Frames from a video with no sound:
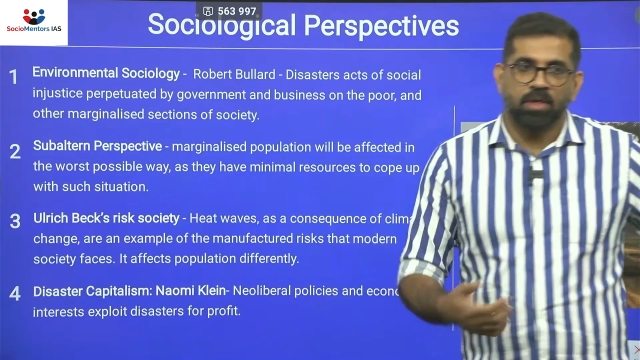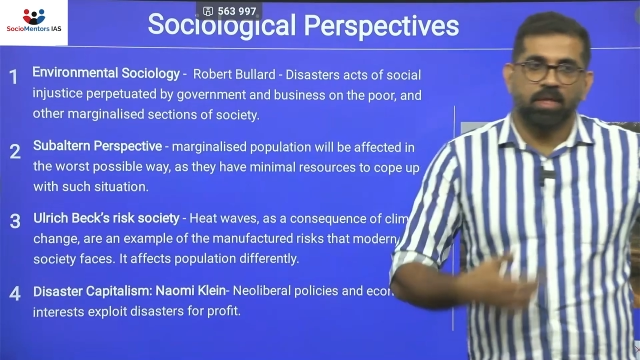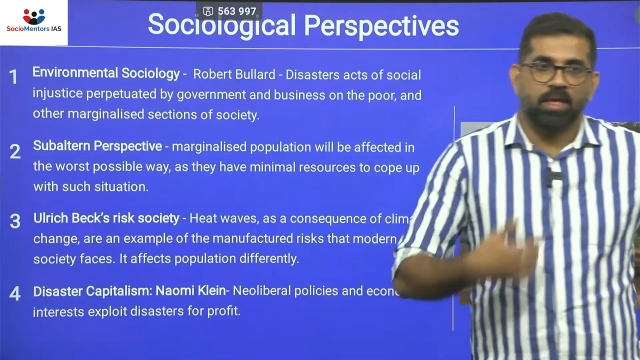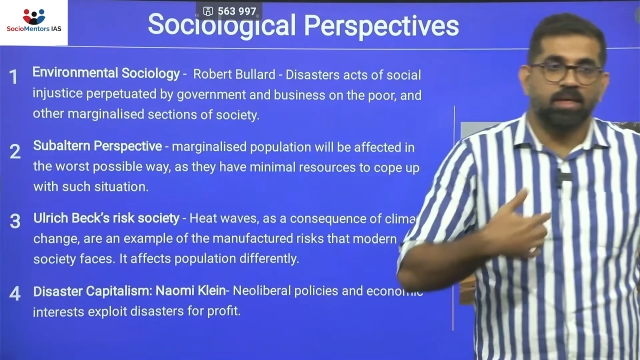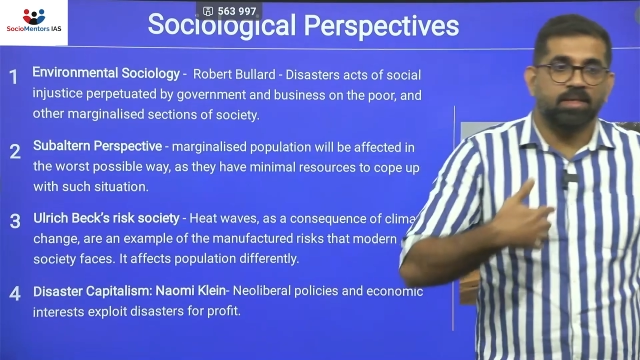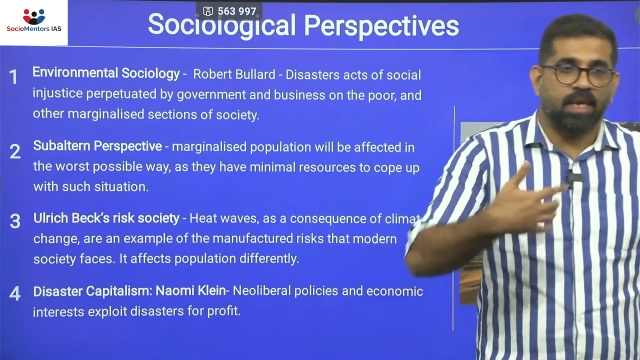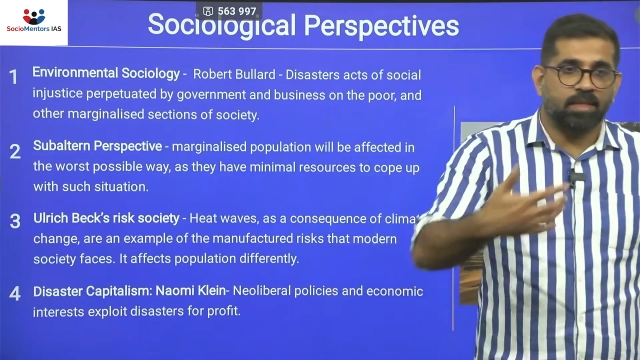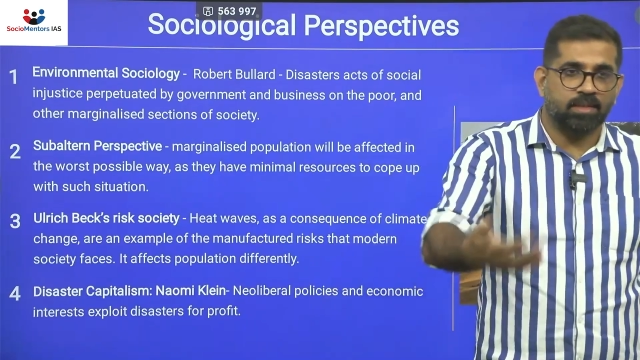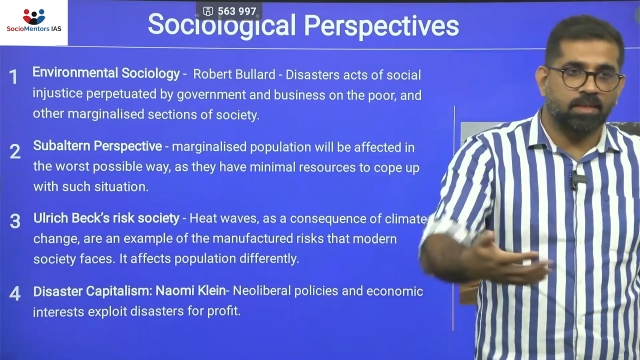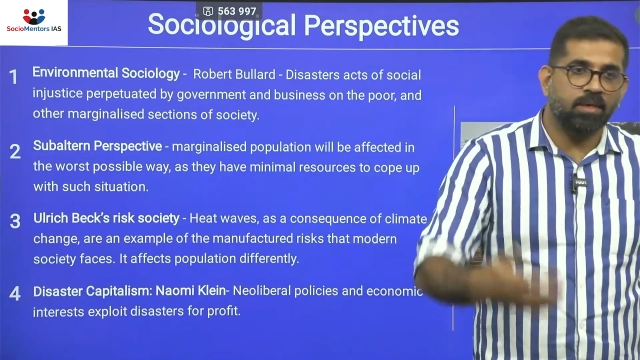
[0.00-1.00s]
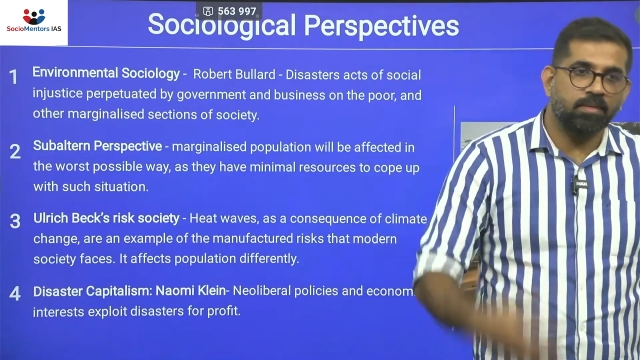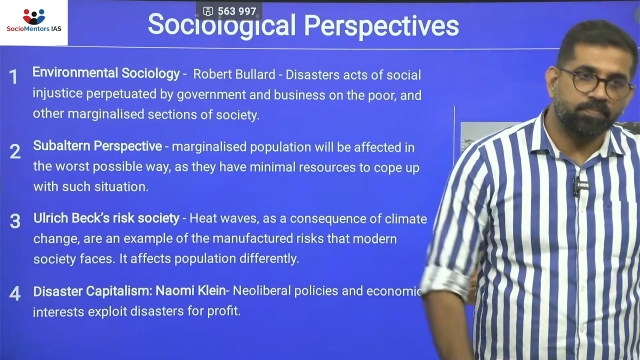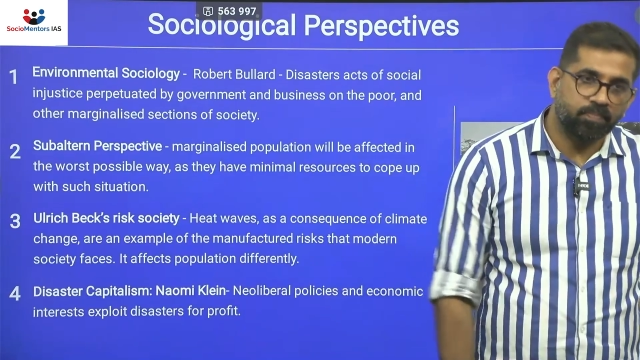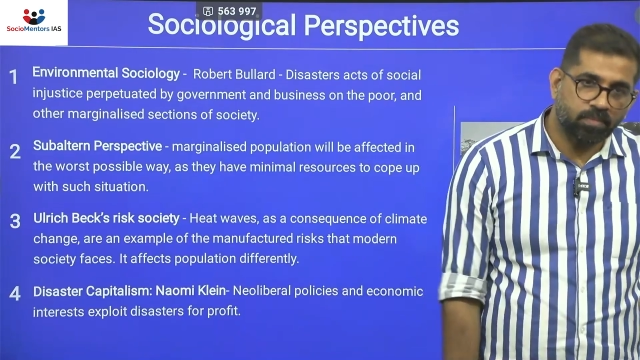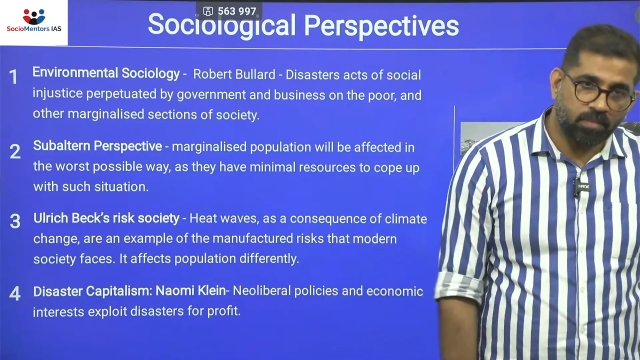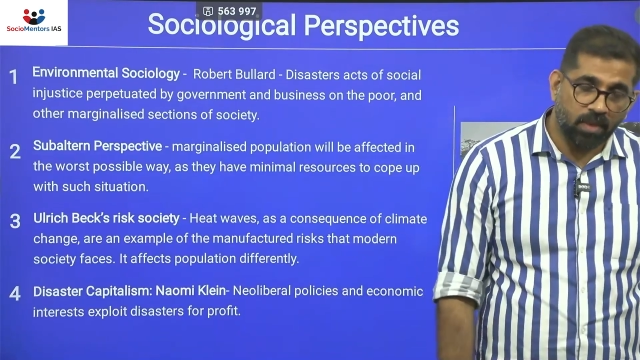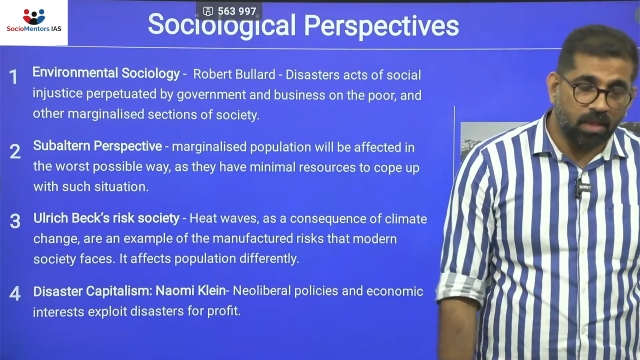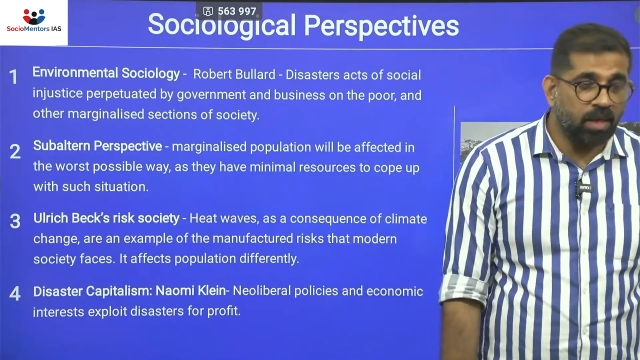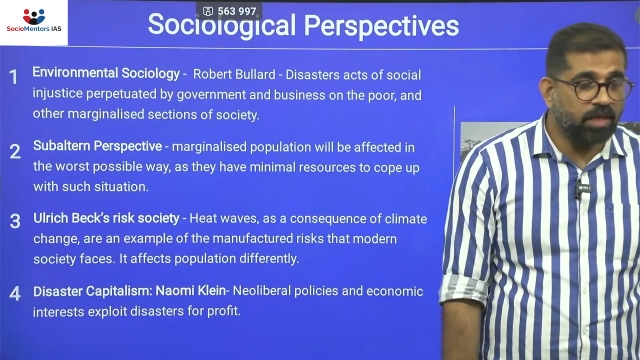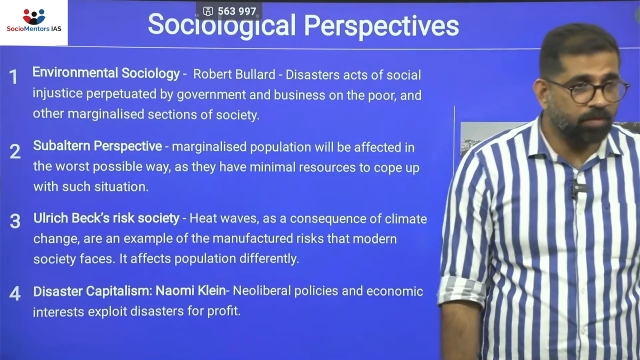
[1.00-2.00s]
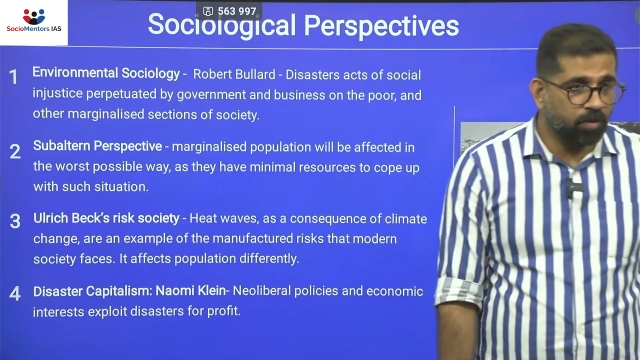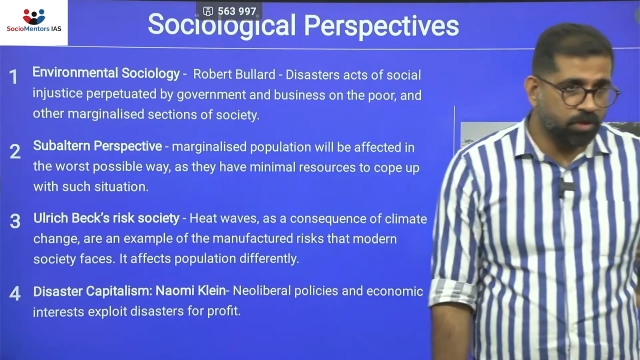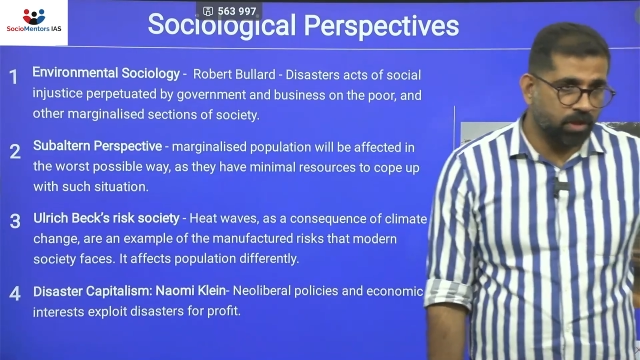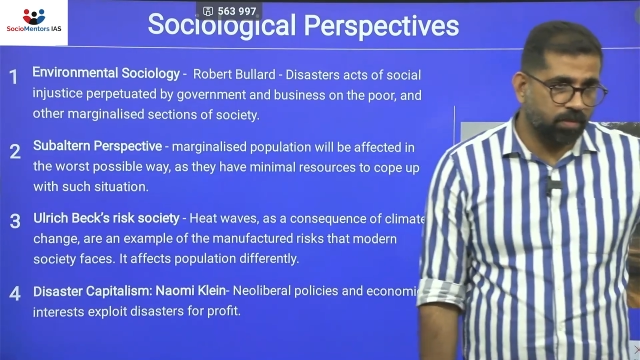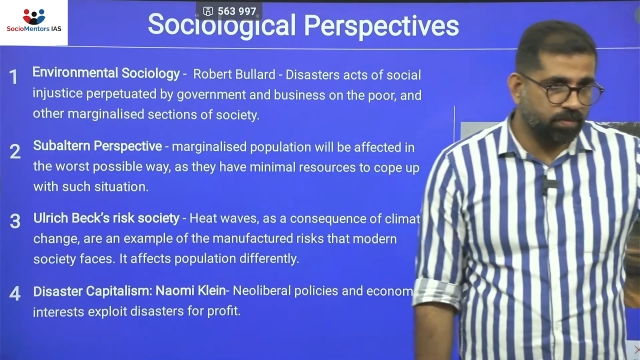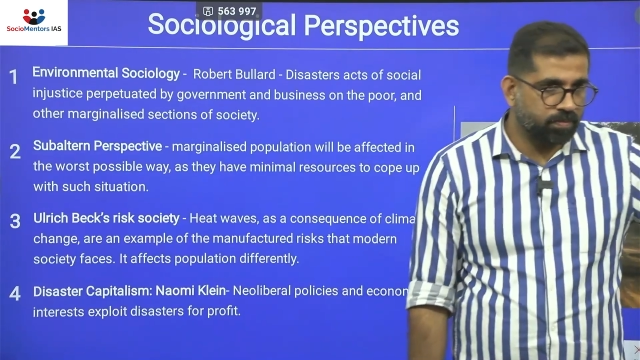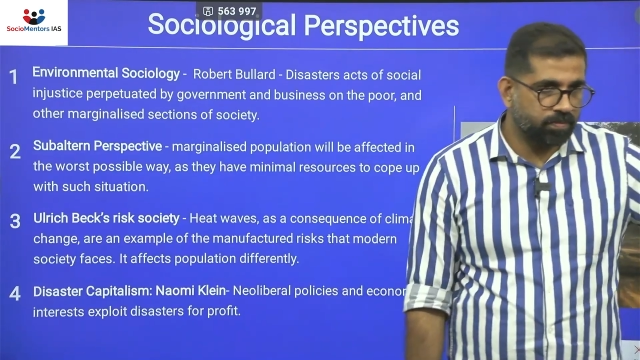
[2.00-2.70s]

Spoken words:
their disaster exposure.